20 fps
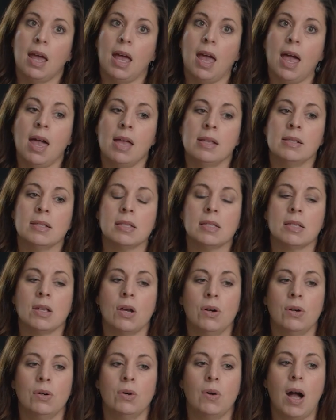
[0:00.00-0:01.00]
And
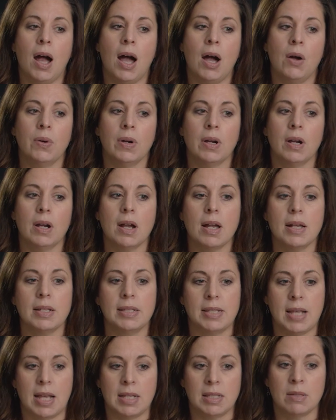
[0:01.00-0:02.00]
so our
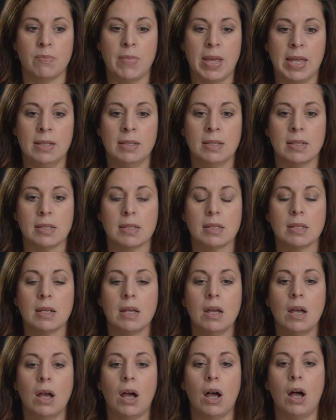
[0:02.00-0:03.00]
assessments
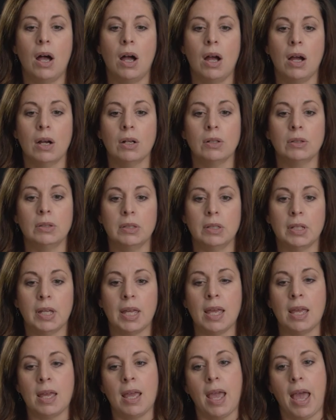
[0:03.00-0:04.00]
are
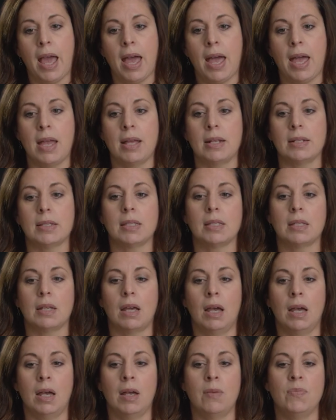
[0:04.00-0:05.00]
looking at
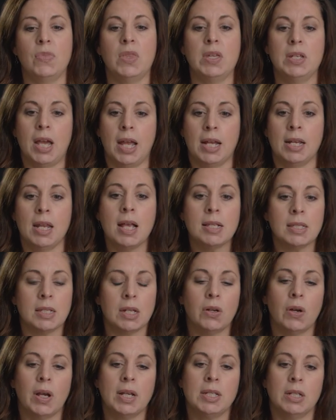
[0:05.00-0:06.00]
the
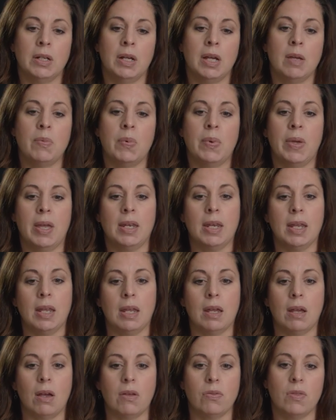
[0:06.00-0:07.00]
diagnostic criteria, but
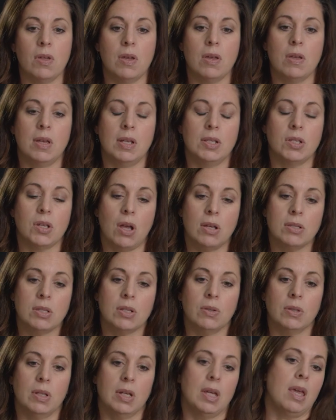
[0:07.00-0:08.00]
it's
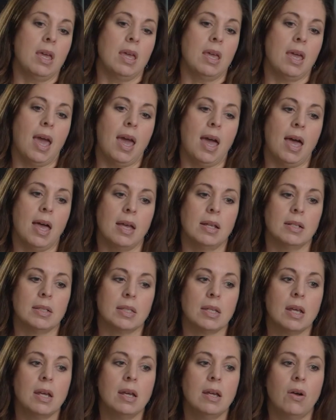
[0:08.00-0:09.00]
also looking
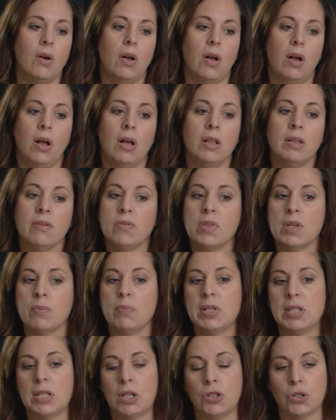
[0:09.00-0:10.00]
at all of the
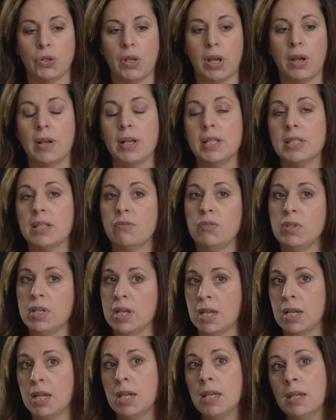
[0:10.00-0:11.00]
potential areas of
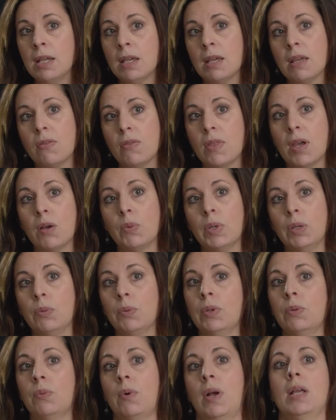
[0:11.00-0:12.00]
need that we
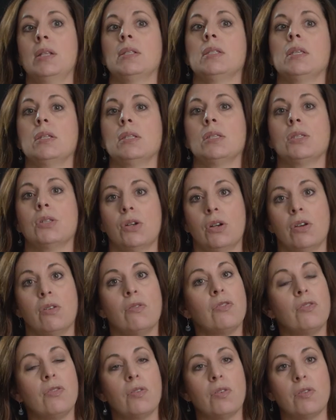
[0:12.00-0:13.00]
would want to
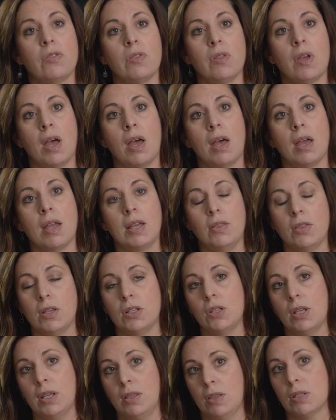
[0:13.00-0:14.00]
serve
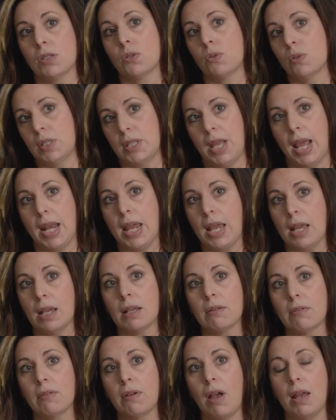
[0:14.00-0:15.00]
in the school
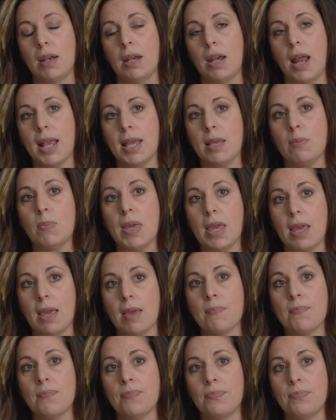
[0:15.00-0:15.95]
setting on an IEP.